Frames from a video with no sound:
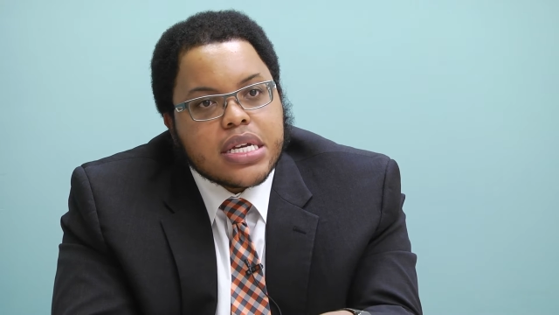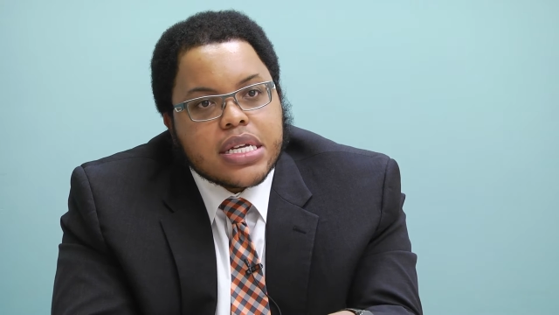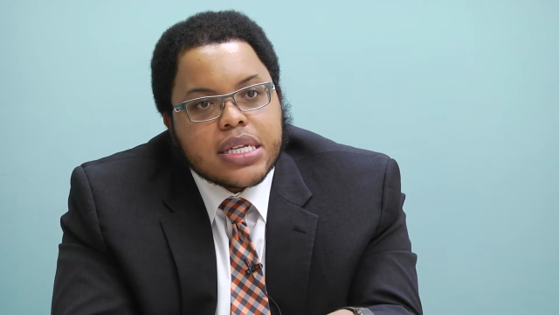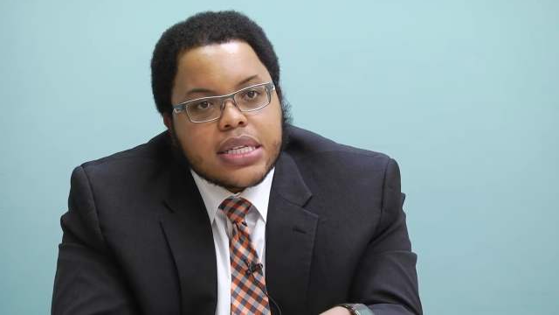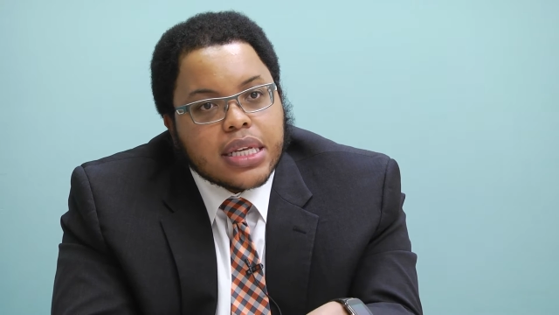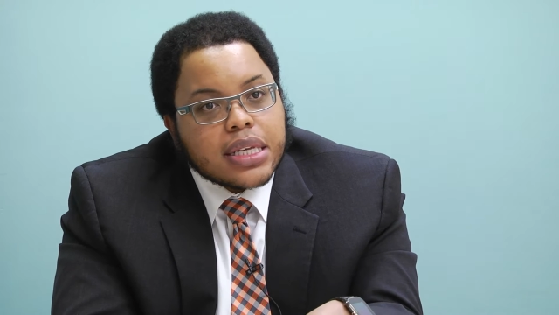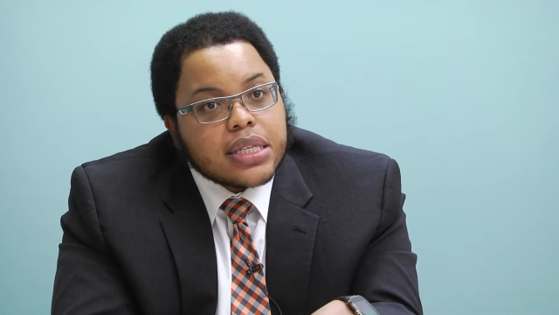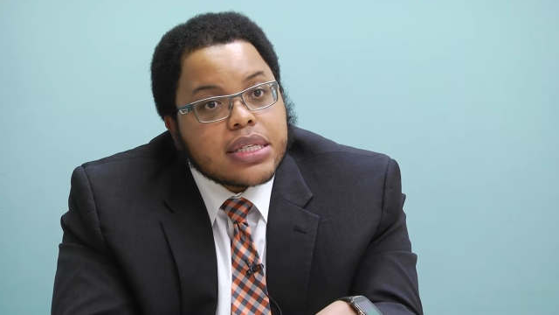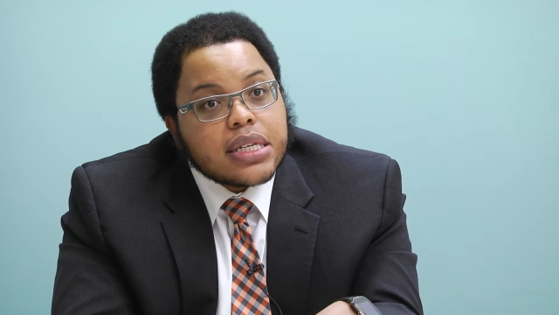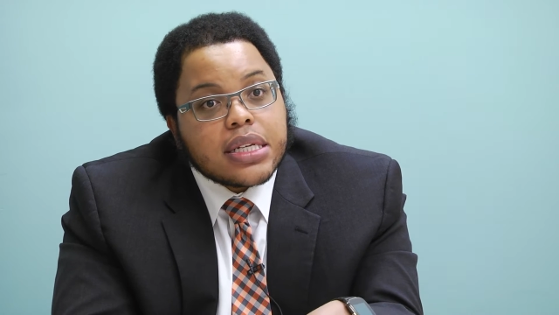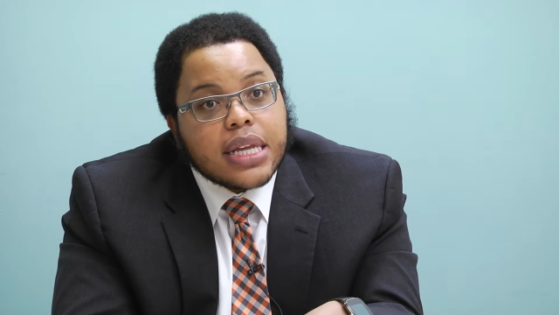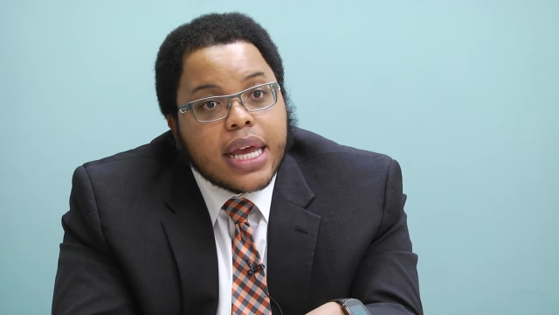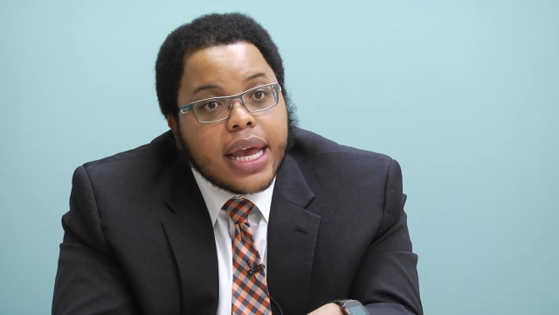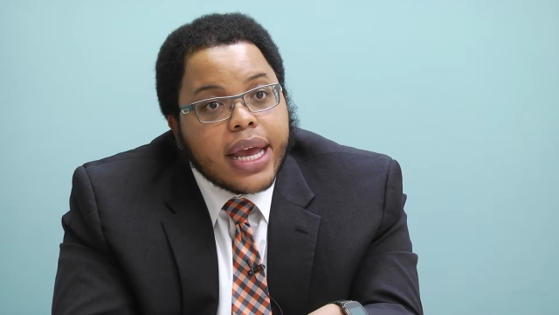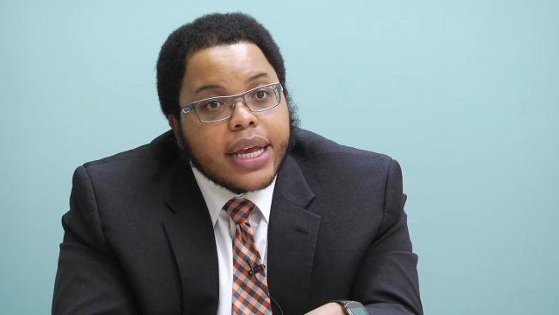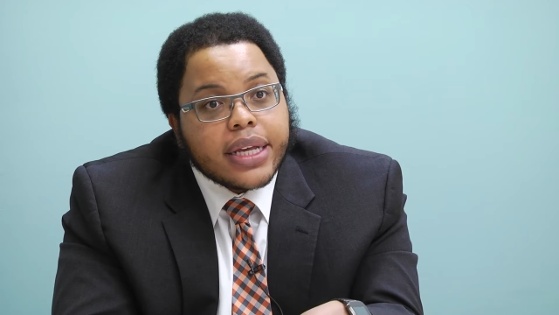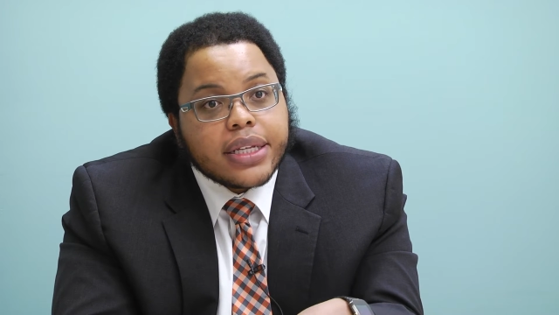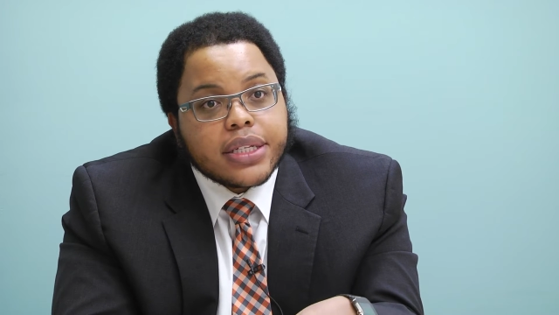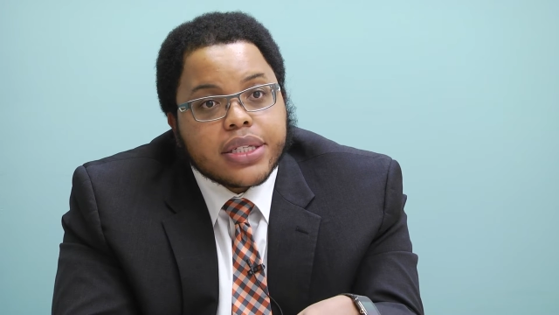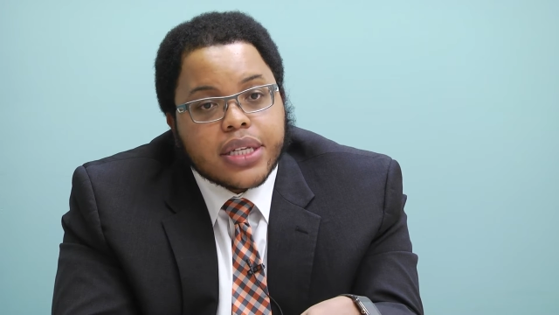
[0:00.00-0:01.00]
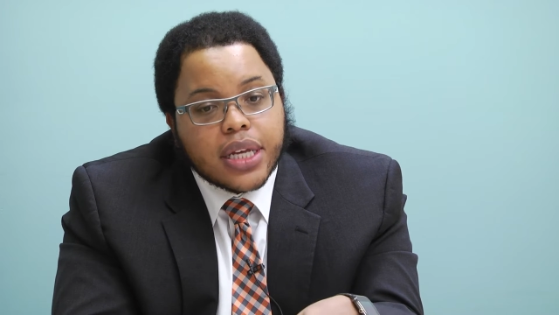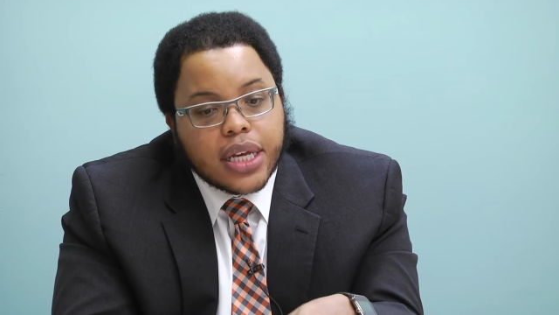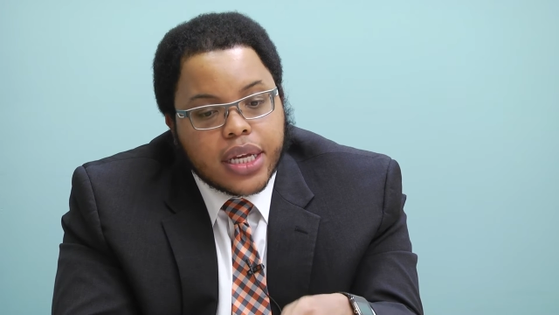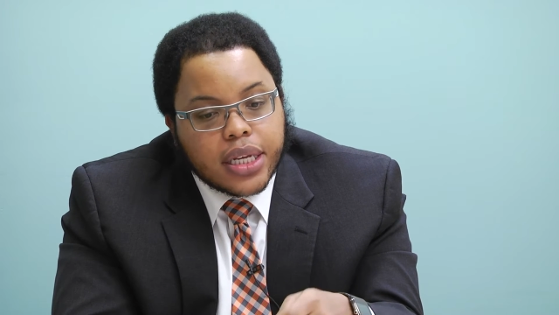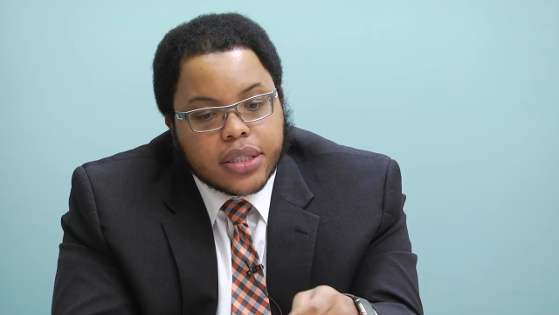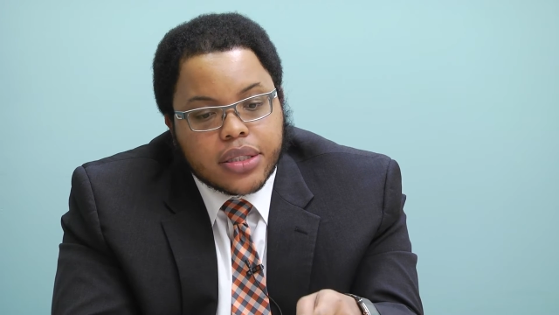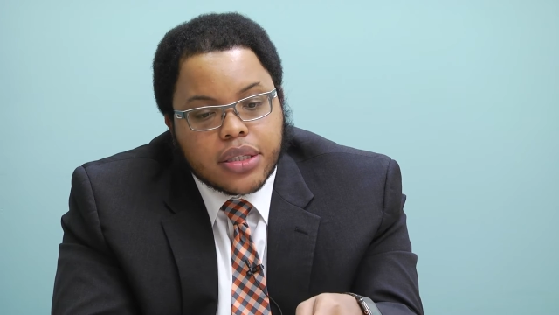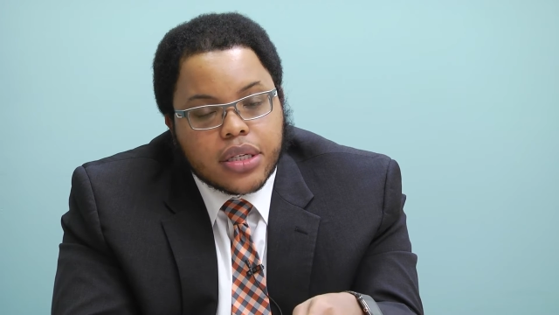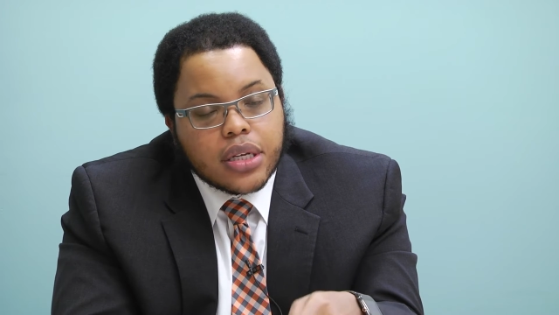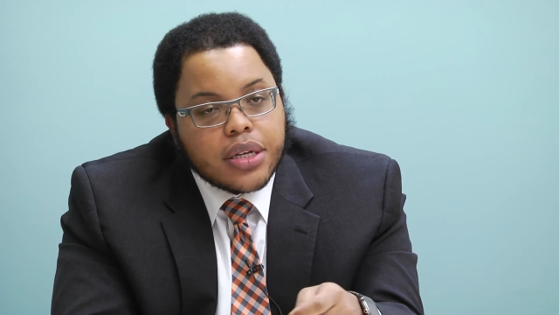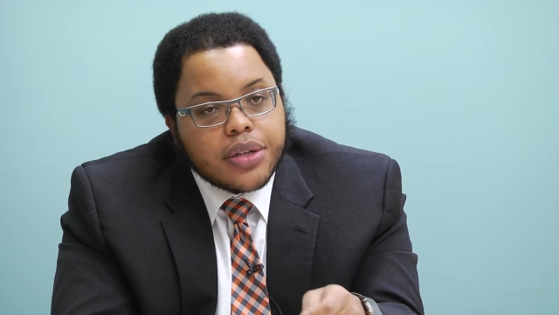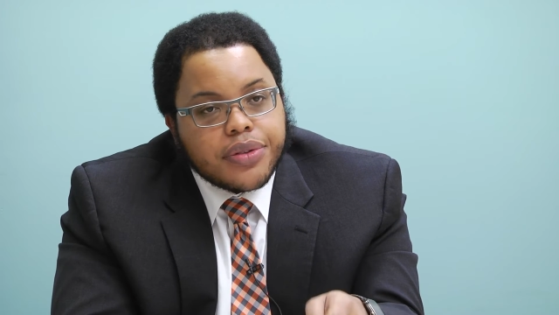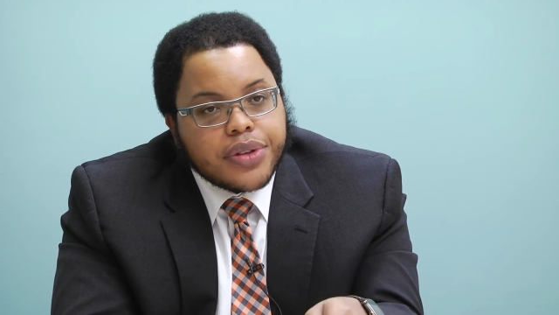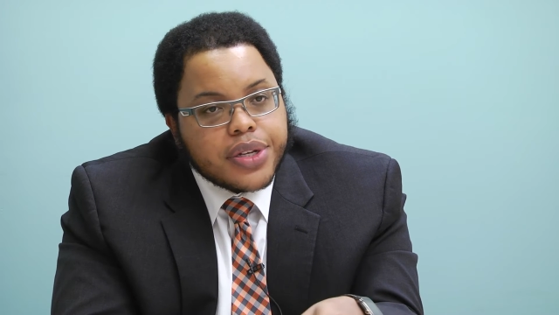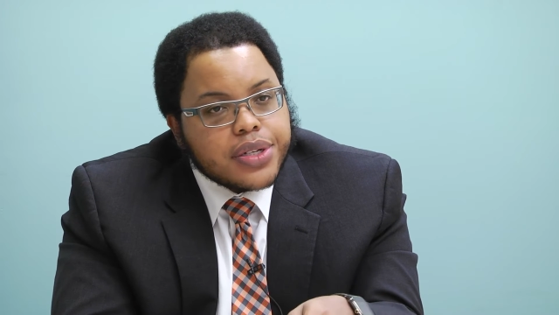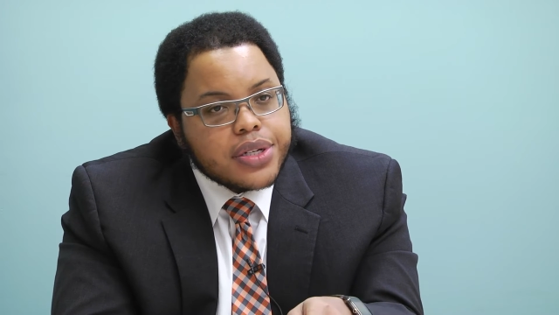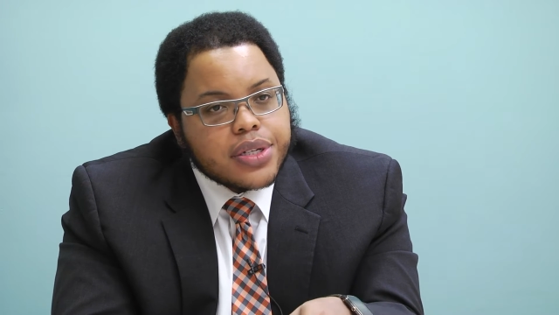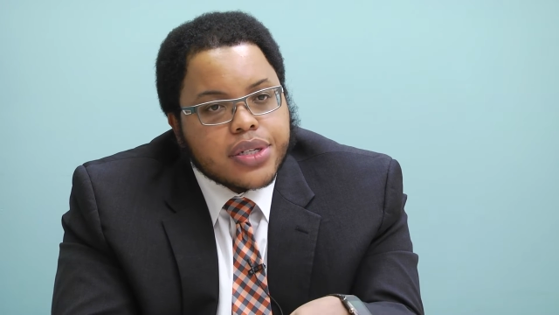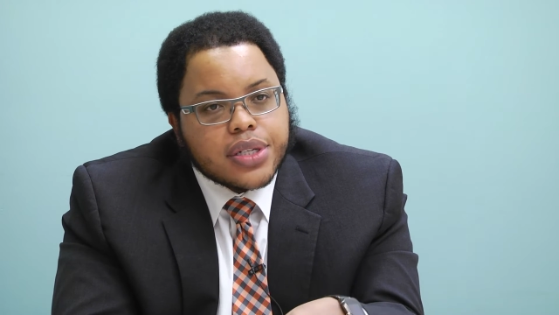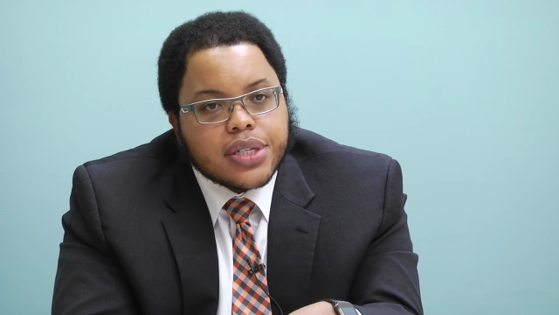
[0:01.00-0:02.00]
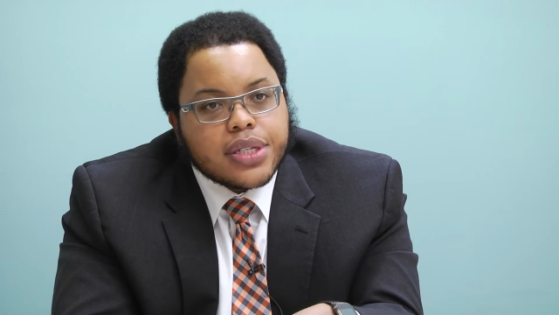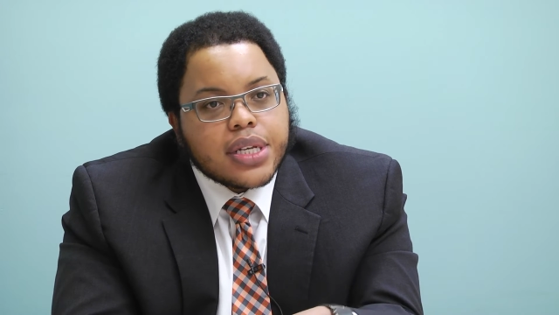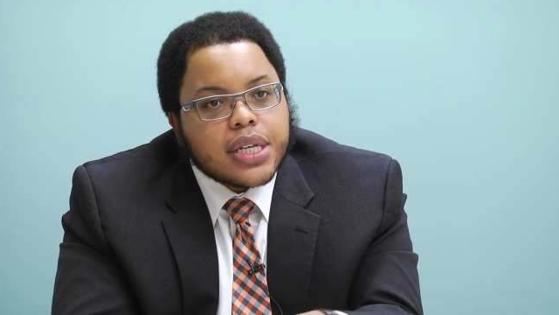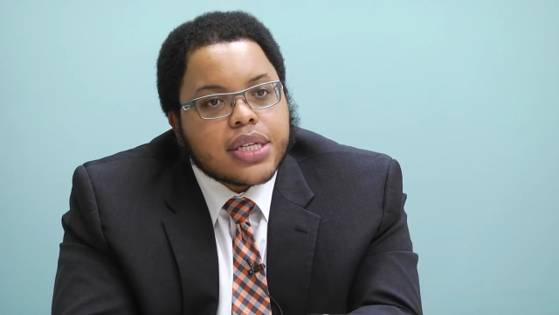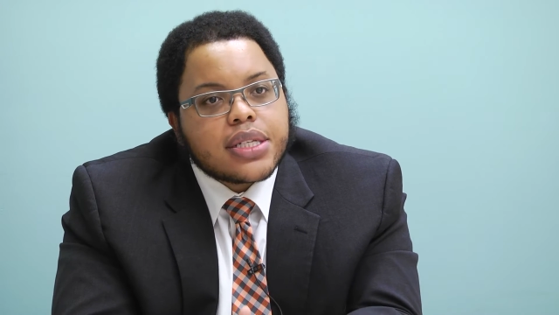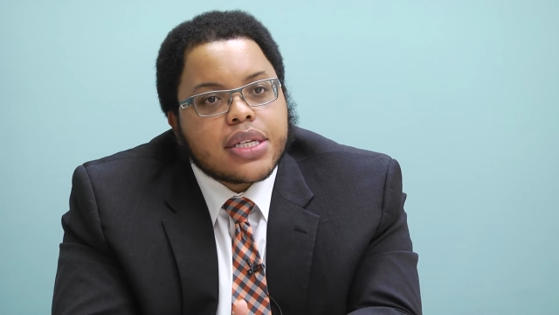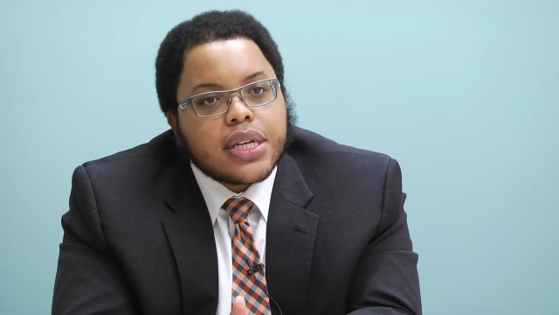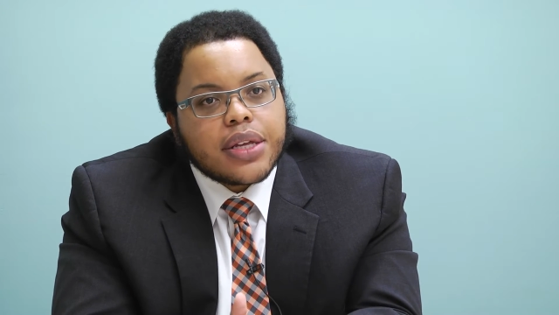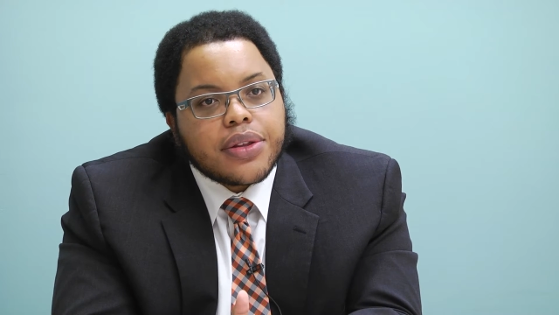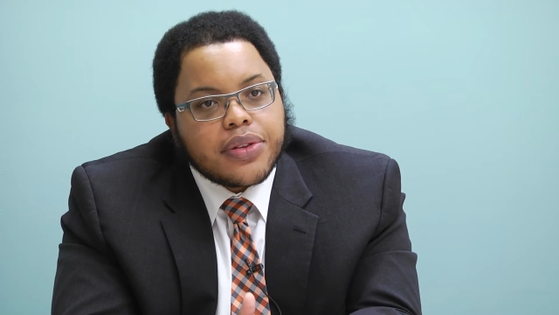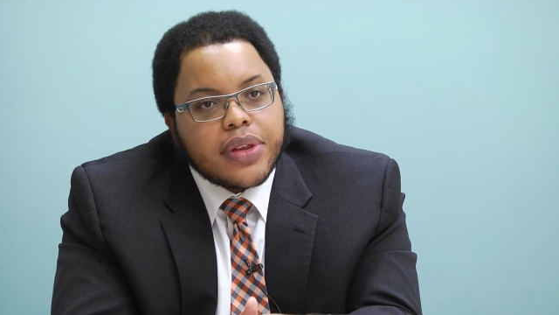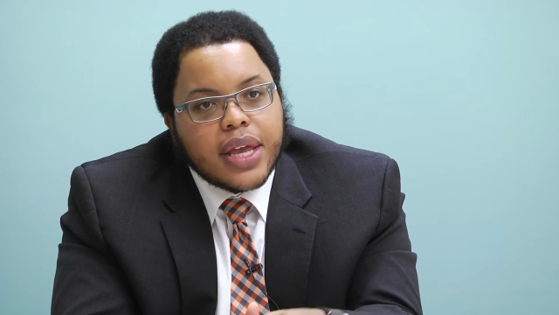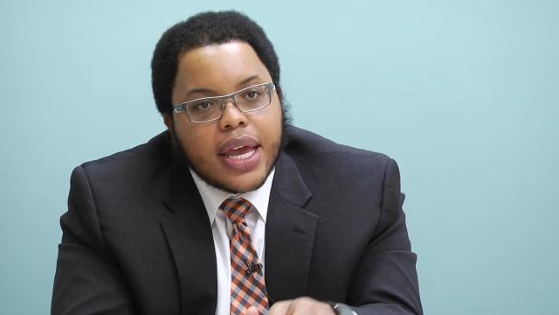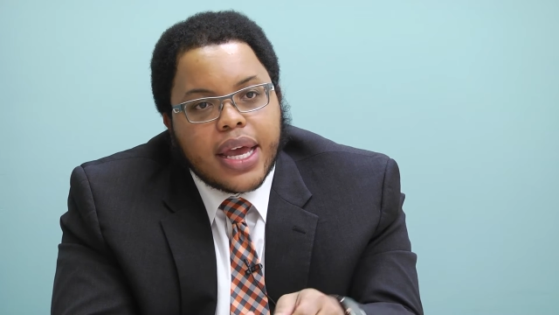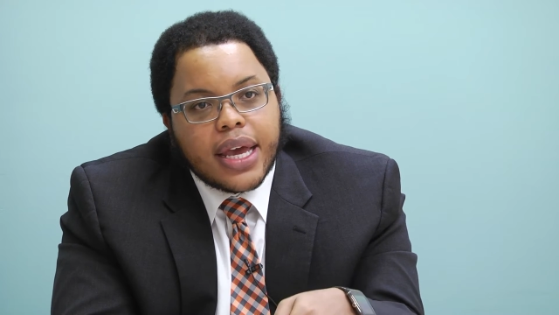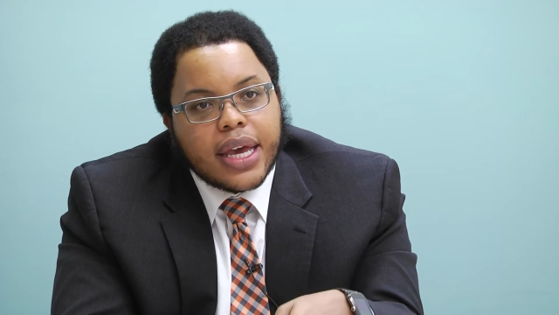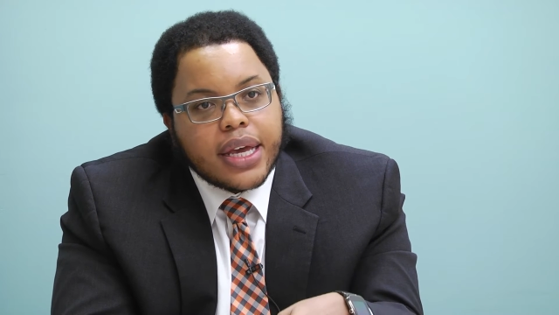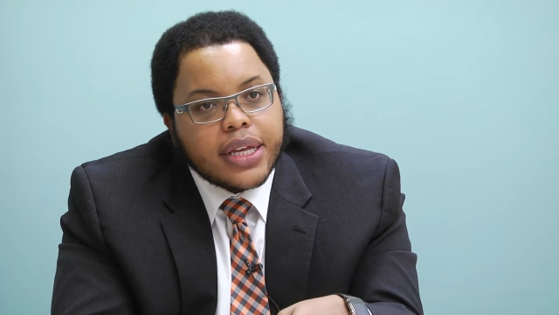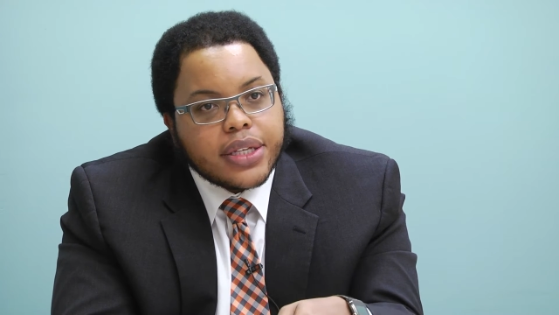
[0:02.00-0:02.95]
60 days and this is the 60th day,